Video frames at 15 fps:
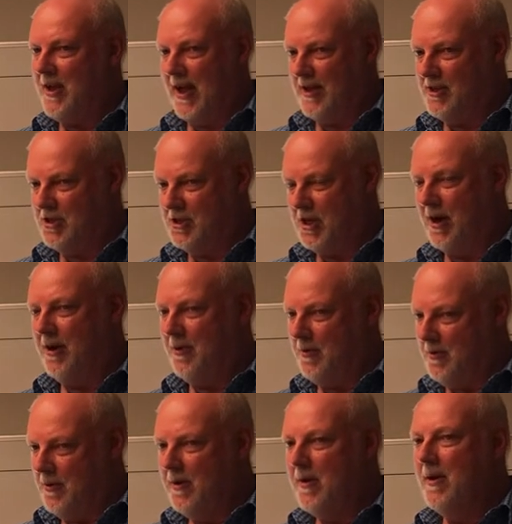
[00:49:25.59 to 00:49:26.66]
and so
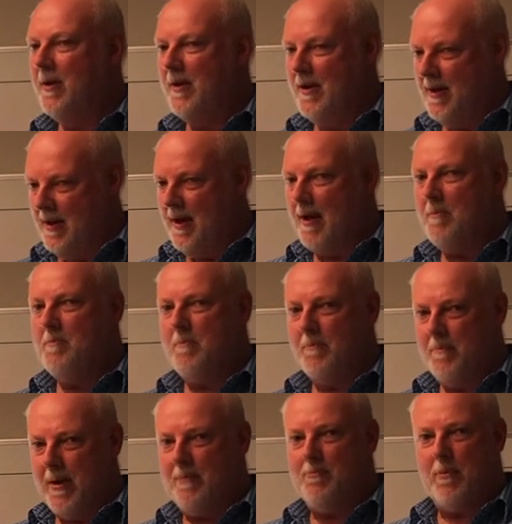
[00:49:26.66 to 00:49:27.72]

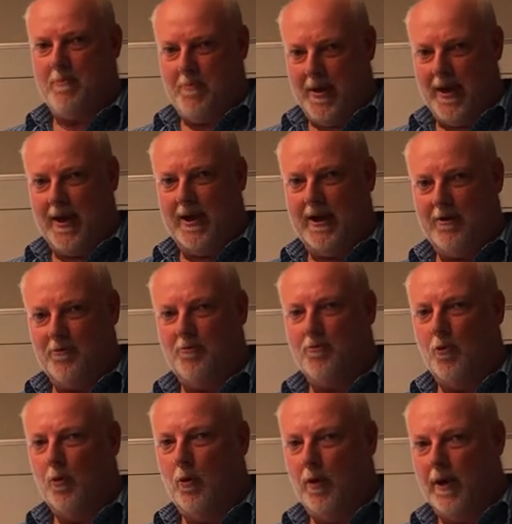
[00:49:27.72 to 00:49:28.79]
be prepared
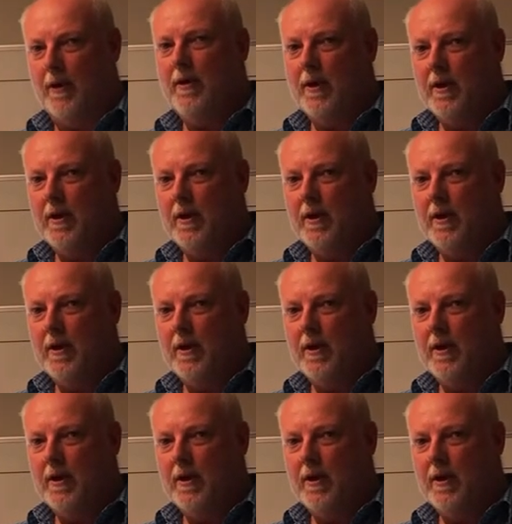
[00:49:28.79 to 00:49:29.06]
for